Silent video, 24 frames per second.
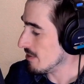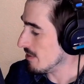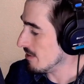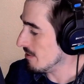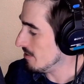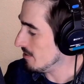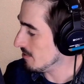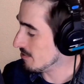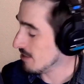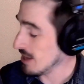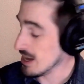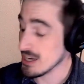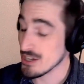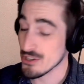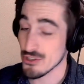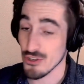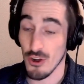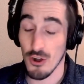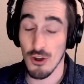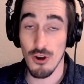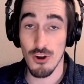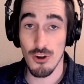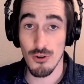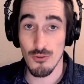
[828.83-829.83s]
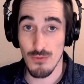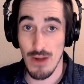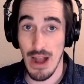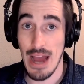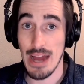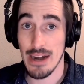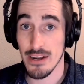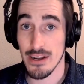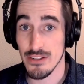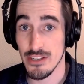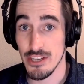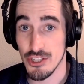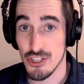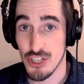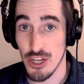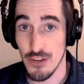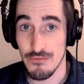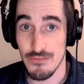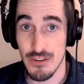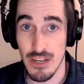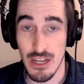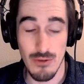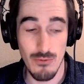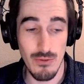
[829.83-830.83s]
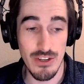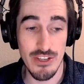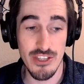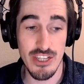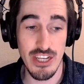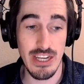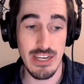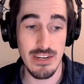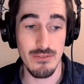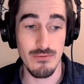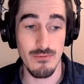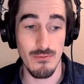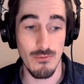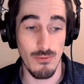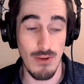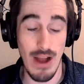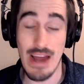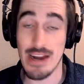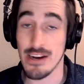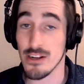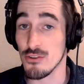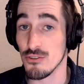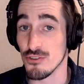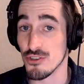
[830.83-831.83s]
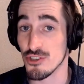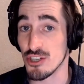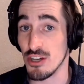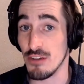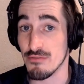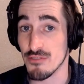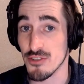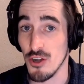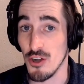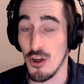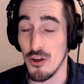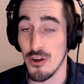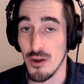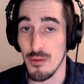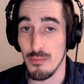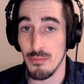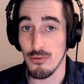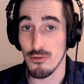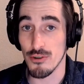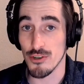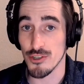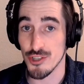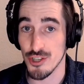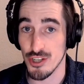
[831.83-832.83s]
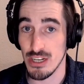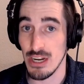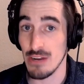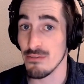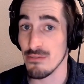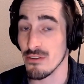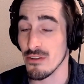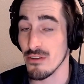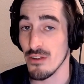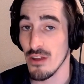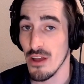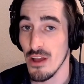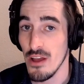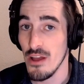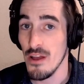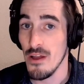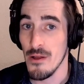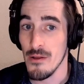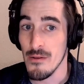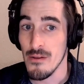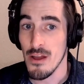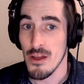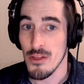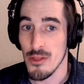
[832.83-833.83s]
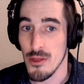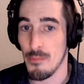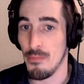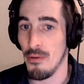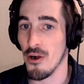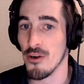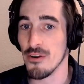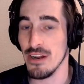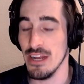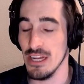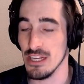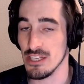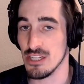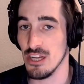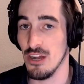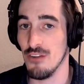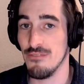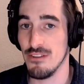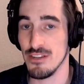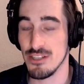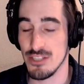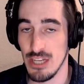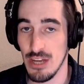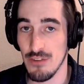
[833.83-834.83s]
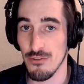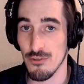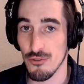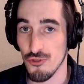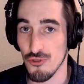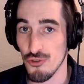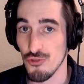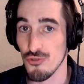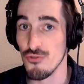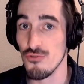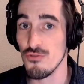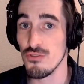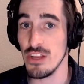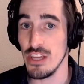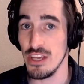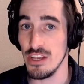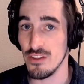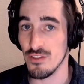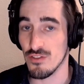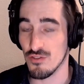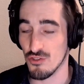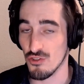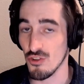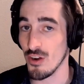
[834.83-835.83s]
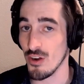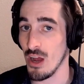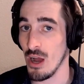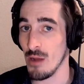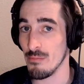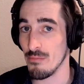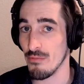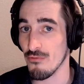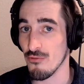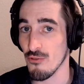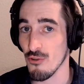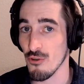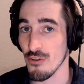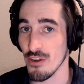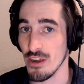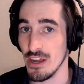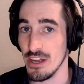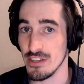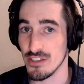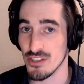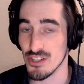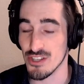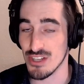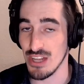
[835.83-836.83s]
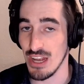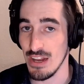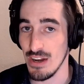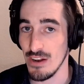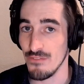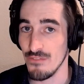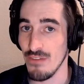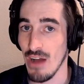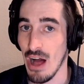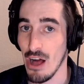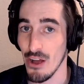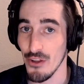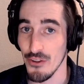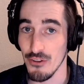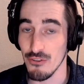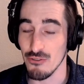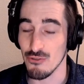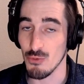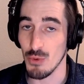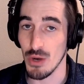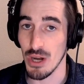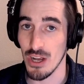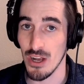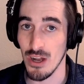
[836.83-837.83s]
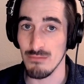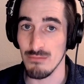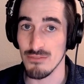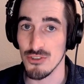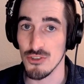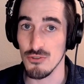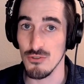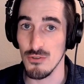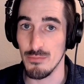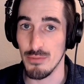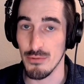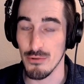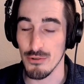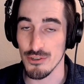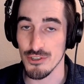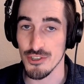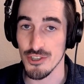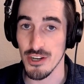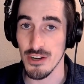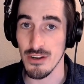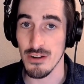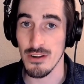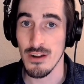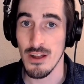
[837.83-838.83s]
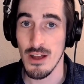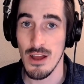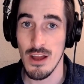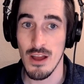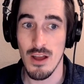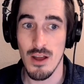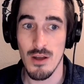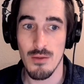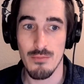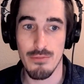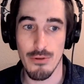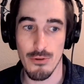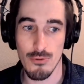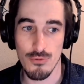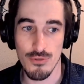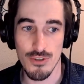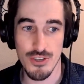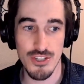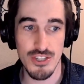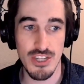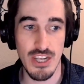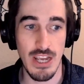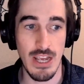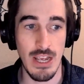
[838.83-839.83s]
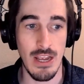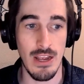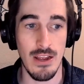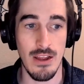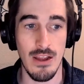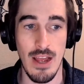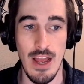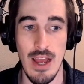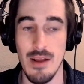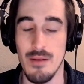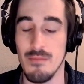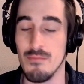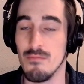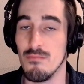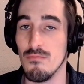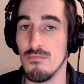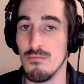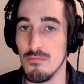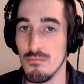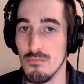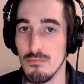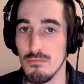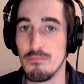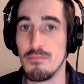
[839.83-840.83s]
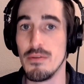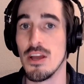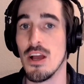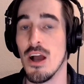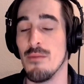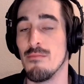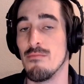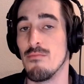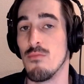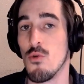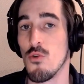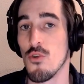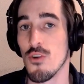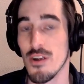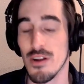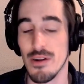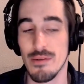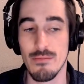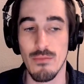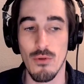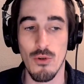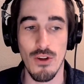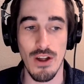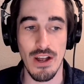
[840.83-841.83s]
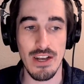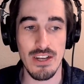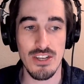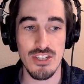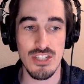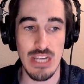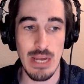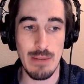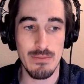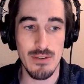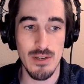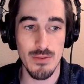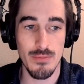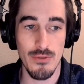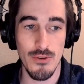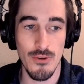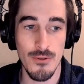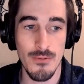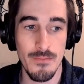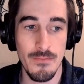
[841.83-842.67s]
Things are radically shifting. We've seen radical shifts on abortion. The party itself has never truly stood up for its stated values when it comes to abortion, but we're seeing it become more and more acceptable